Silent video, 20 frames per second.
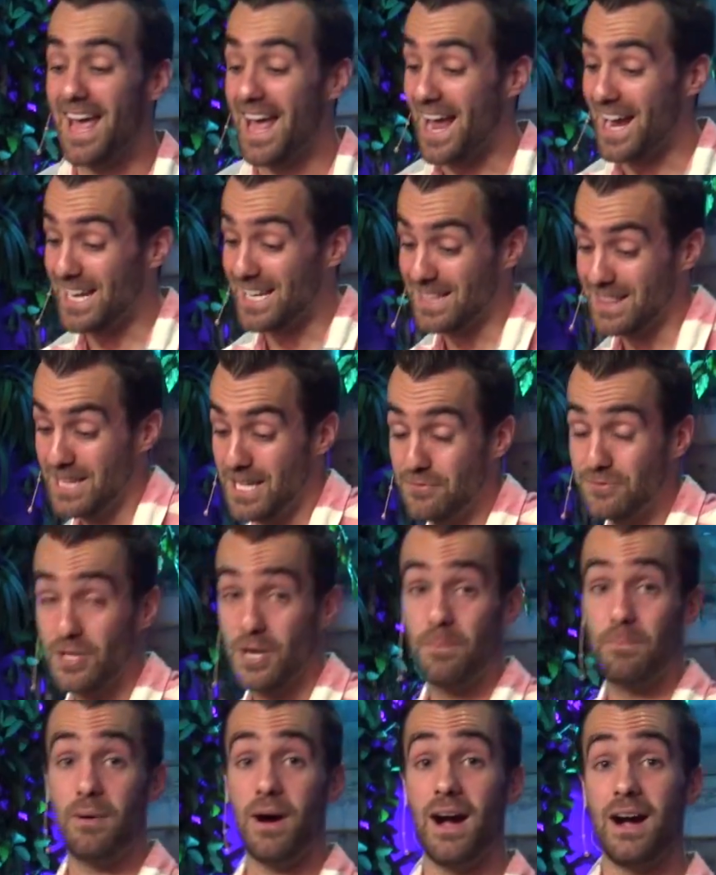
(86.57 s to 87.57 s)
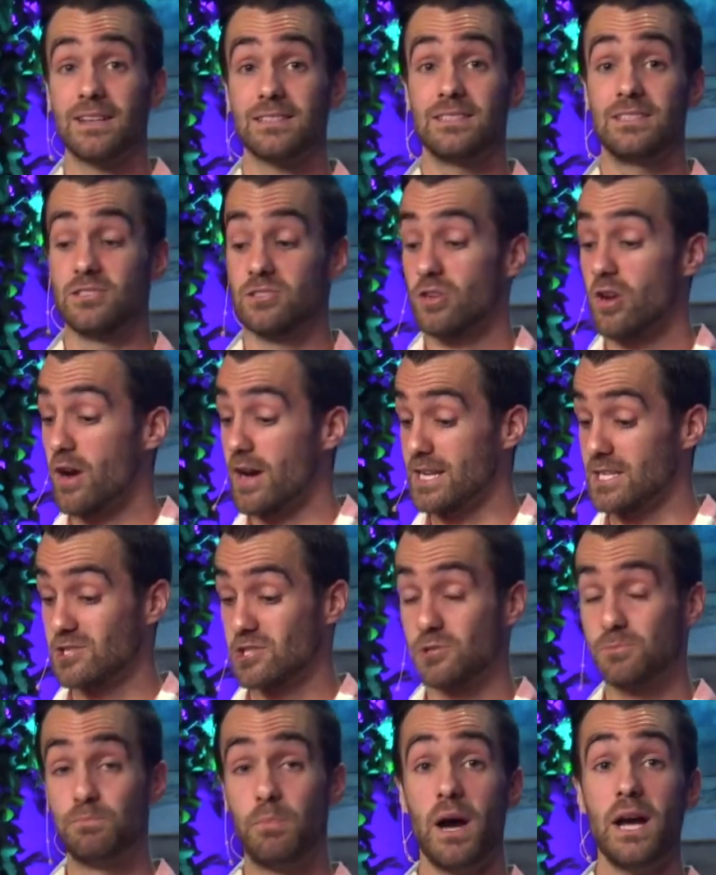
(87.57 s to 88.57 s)
And he lifted a box and saw a
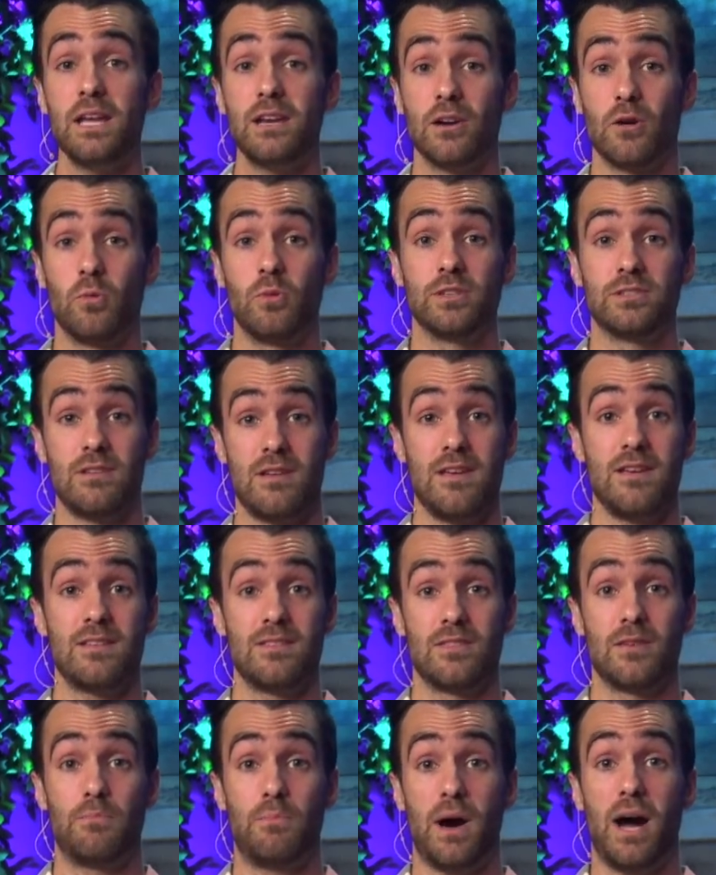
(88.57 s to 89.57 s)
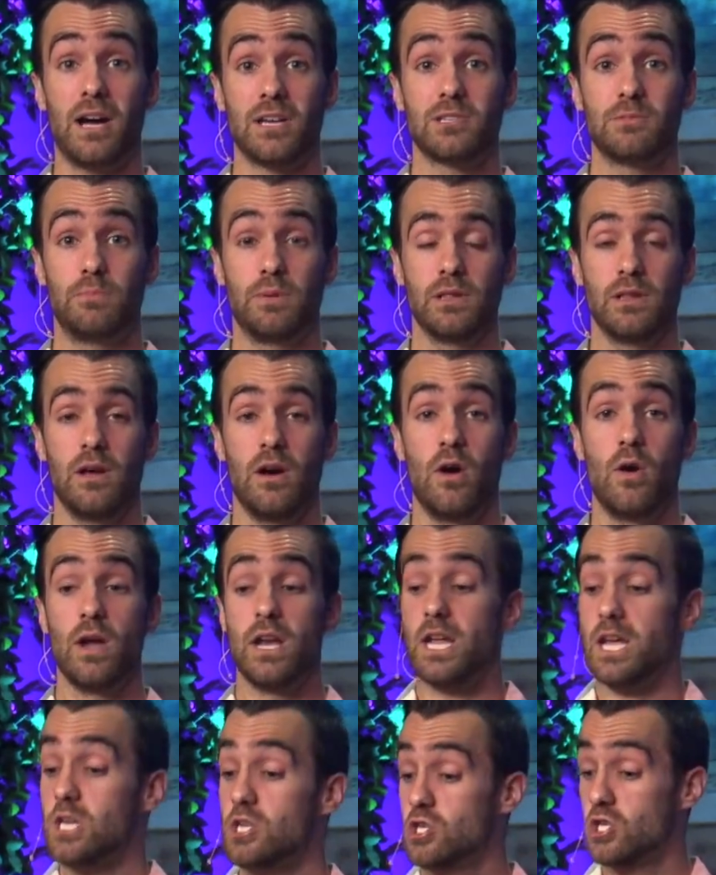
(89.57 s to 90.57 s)
spider was in the box below,
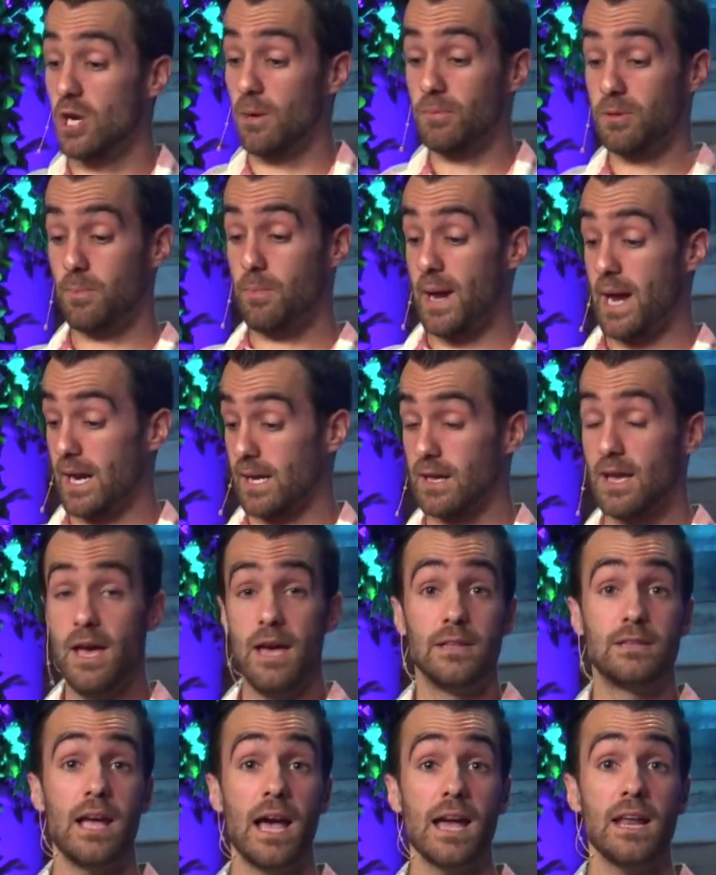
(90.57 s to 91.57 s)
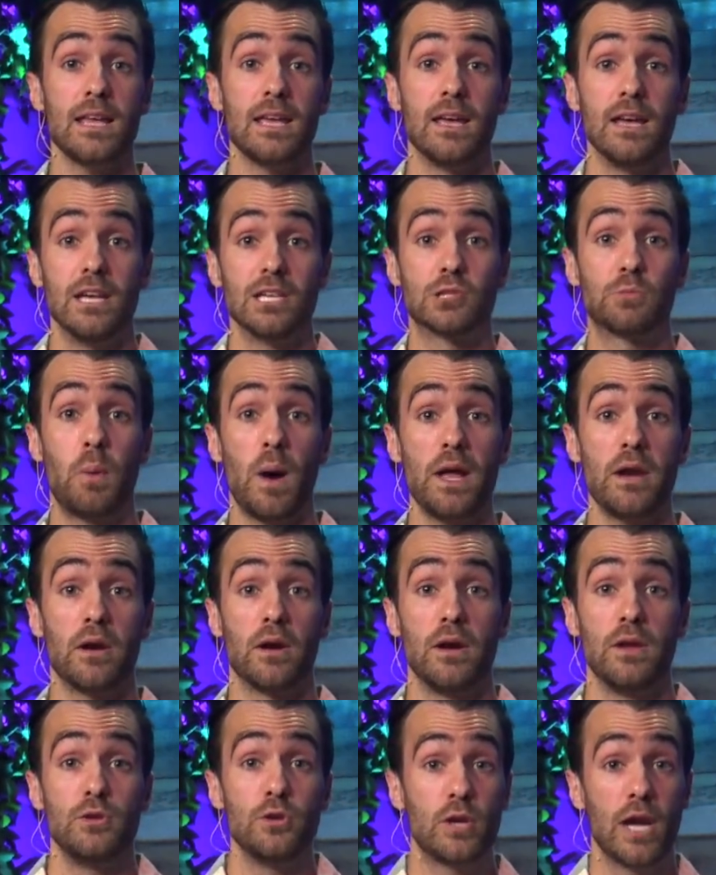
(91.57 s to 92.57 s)
and he jumped back. "Daddy,
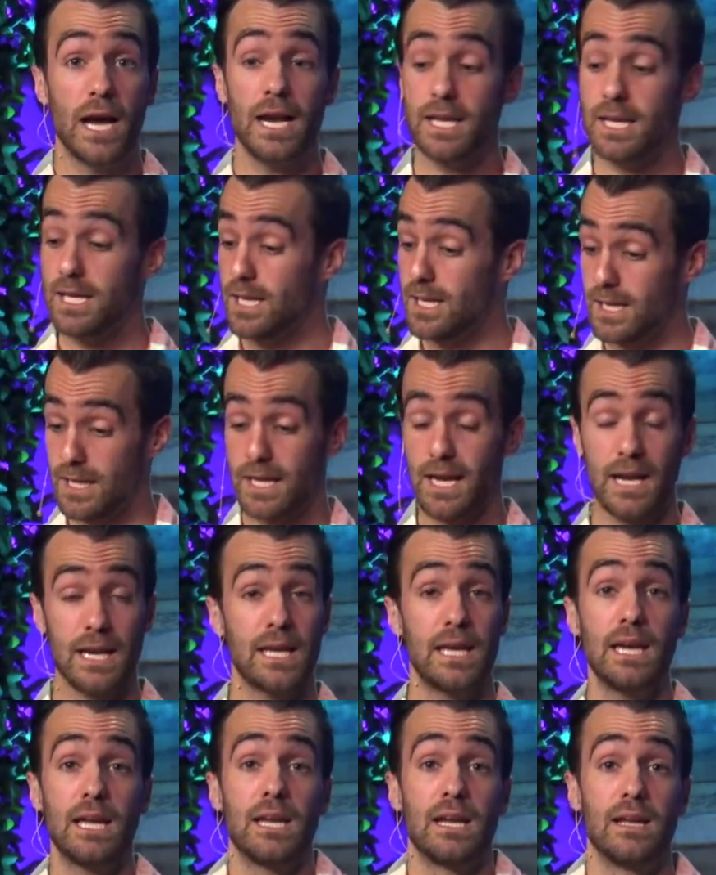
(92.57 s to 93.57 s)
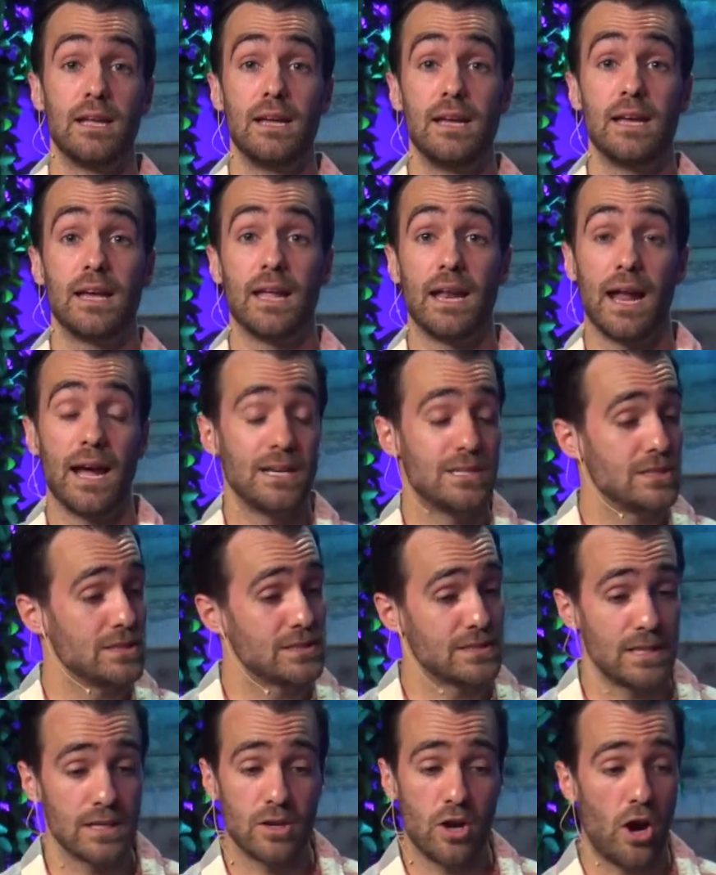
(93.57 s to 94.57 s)
spider, you gotta get it. And I
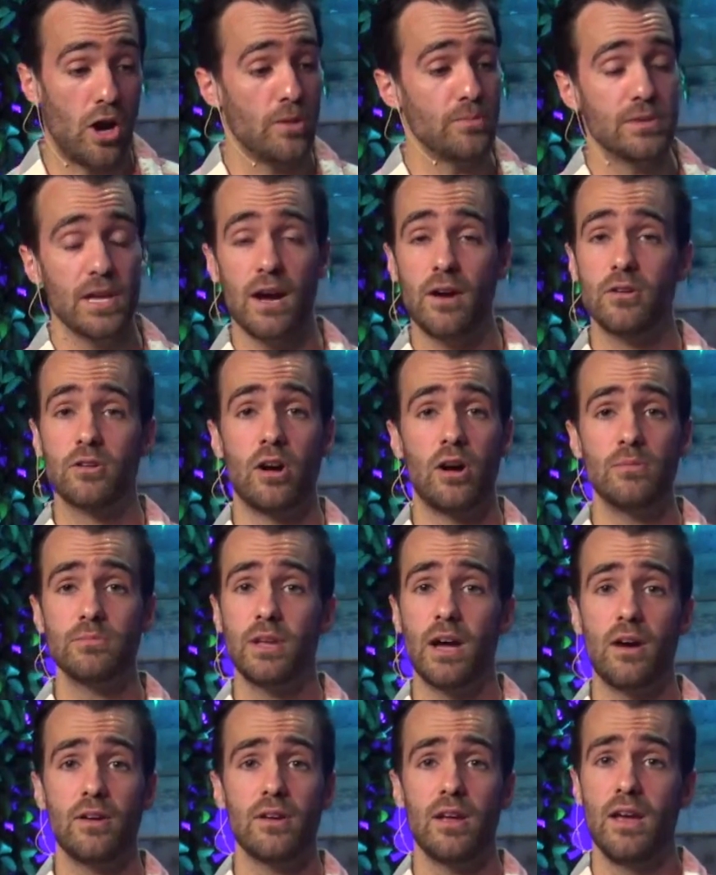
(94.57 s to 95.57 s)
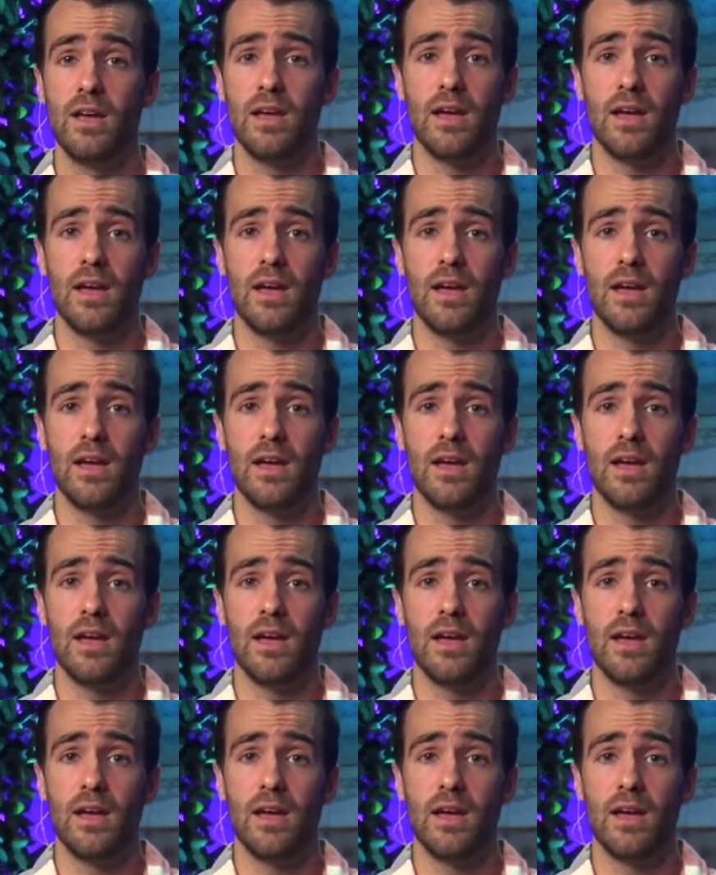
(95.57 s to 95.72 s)
just said, calm down.